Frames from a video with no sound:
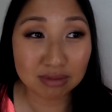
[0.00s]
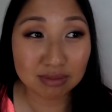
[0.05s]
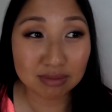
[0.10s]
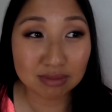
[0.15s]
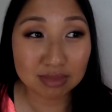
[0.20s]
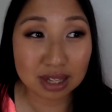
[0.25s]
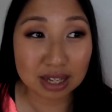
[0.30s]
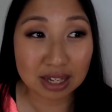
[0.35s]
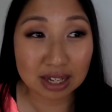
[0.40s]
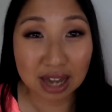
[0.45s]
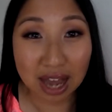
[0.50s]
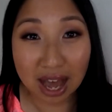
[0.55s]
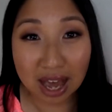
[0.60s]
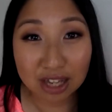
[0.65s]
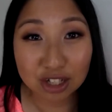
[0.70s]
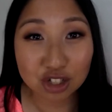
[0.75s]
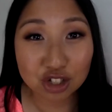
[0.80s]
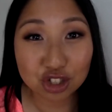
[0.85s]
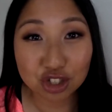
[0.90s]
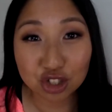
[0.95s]
Like, I
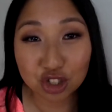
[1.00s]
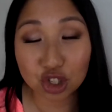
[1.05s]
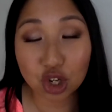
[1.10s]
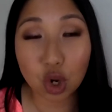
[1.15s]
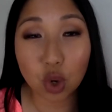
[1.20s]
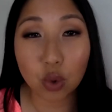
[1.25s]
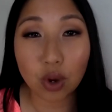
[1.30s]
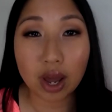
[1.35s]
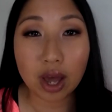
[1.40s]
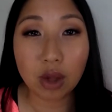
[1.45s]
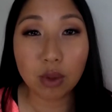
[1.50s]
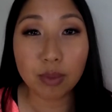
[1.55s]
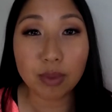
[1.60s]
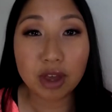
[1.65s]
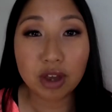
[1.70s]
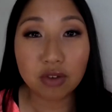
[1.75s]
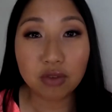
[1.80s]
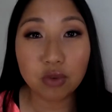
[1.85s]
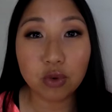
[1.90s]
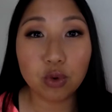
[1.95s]
just don't. I'll
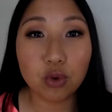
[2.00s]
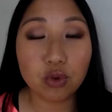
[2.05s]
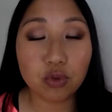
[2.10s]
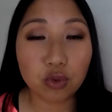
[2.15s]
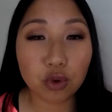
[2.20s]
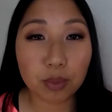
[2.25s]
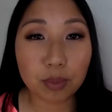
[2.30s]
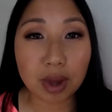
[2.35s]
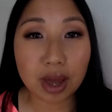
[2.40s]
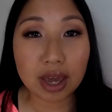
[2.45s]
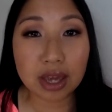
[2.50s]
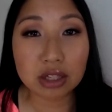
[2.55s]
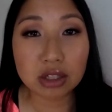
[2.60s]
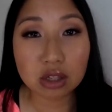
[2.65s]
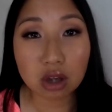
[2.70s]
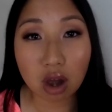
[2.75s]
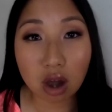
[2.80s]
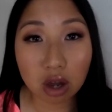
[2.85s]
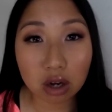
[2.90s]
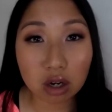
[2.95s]
make food for my
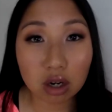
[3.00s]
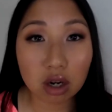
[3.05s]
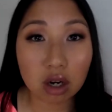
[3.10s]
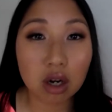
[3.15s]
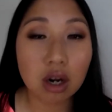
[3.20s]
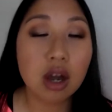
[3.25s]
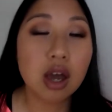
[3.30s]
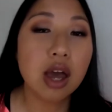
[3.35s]
daughter,